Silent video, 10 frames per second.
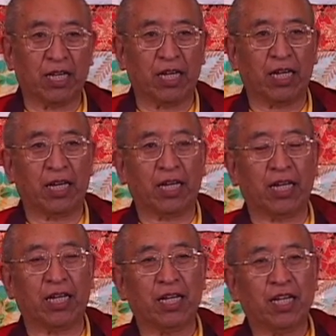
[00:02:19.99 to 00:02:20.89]
One of
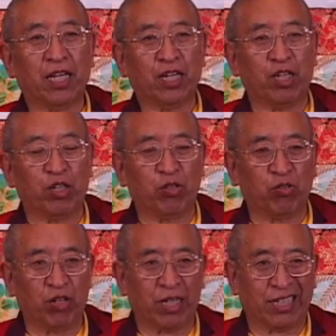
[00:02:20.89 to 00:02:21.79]
these is
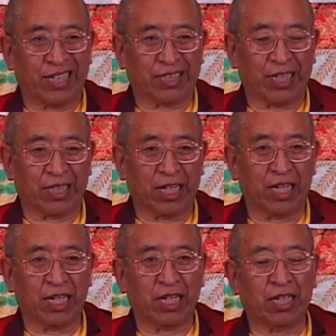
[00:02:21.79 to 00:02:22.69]
called the seeking
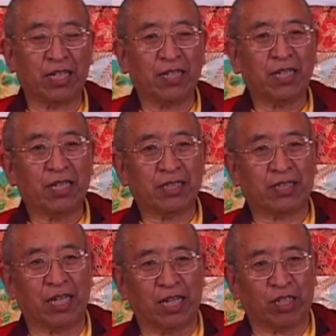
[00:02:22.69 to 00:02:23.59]
of
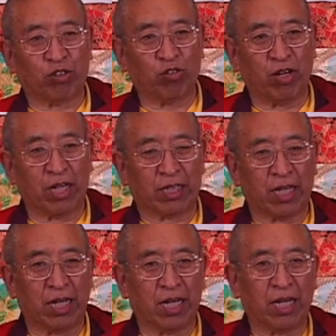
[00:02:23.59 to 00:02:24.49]
temporary
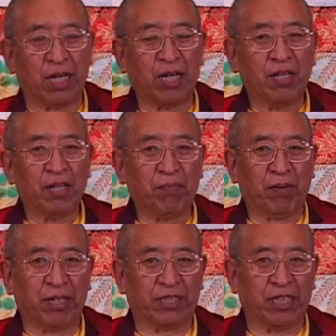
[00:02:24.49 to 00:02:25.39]
protection. The
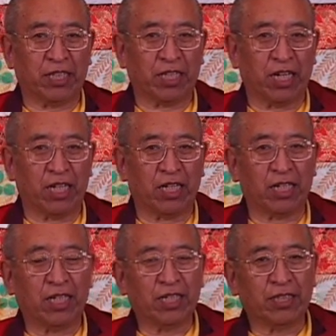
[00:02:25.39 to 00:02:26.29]
other one is
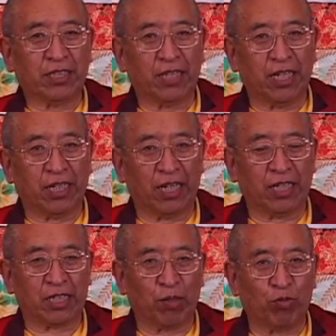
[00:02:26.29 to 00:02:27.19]
called the
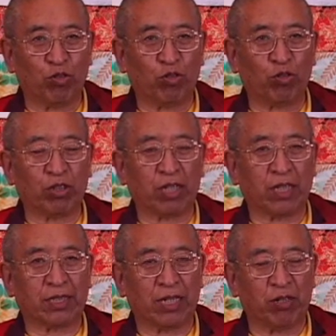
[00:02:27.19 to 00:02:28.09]
aspiration for
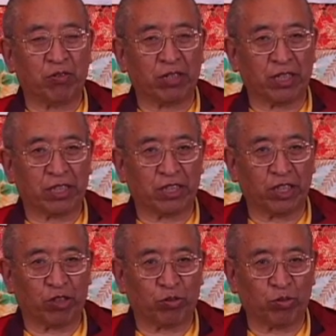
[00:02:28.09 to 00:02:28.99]
temporary
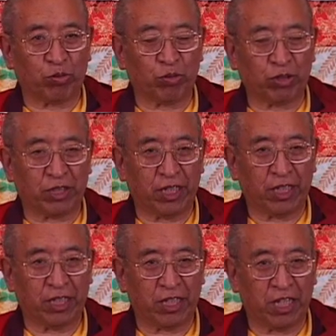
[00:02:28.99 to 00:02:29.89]
excellence or
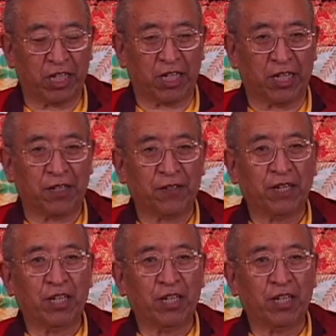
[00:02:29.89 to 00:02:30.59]
temporary benefit.